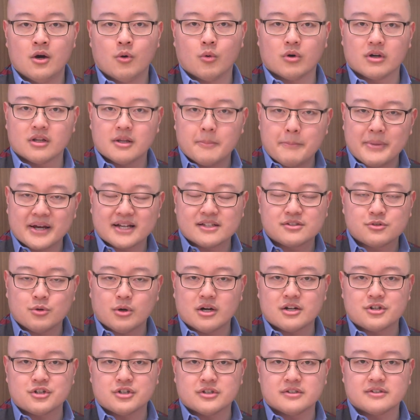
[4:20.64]
One of the biggest
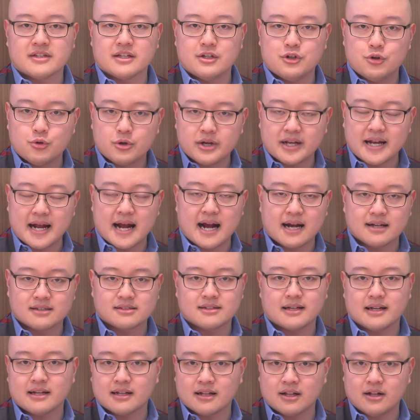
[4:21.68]
questions that you can
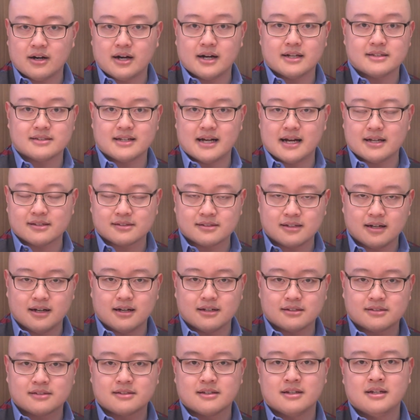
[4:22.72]
ask and clients ask
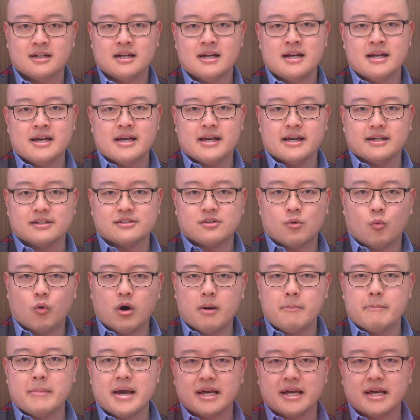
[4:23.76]
us is what